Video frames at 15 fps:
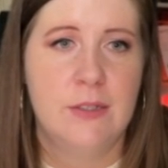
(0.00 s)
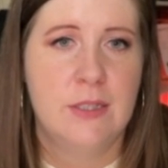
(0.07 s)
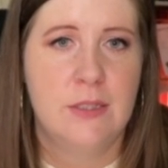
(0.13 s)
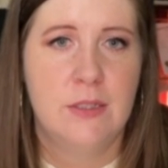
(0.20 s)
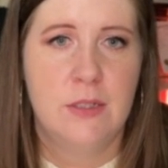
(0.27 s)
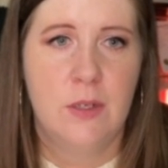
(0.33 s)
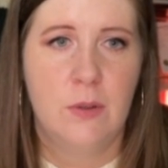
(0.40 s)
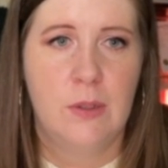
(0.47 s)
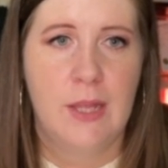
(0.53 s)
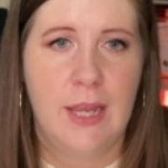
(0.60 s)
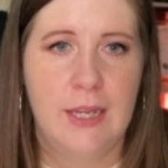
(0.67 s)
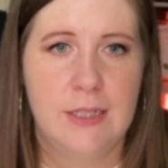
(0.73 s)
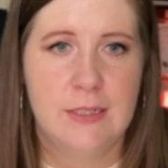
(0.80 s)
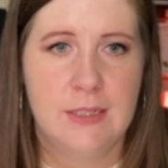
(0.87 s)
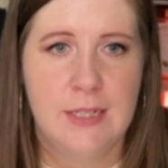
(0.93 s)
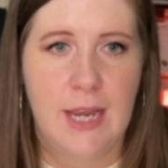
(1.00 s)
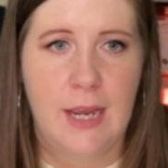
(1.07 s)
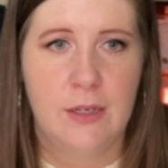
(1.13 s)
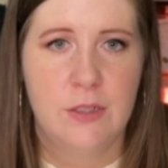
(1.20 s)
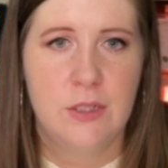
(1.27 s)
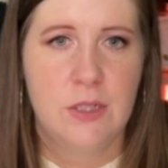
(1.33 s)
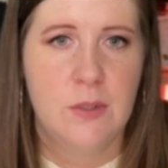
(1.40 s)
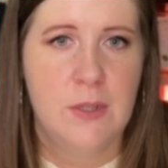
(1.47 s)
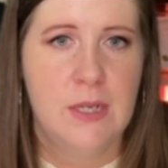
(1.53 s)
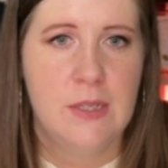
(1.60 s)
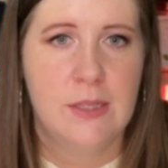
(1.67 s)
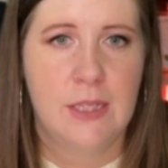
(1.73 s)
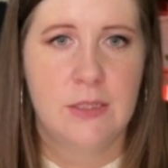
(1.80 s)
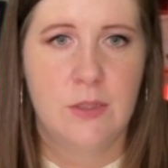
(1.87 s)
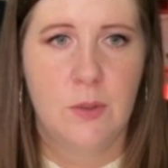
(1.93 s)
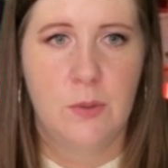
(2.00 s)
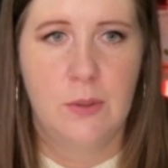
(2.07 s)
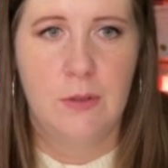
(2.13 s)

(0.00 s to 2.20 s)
since no client is attached to it, that's totally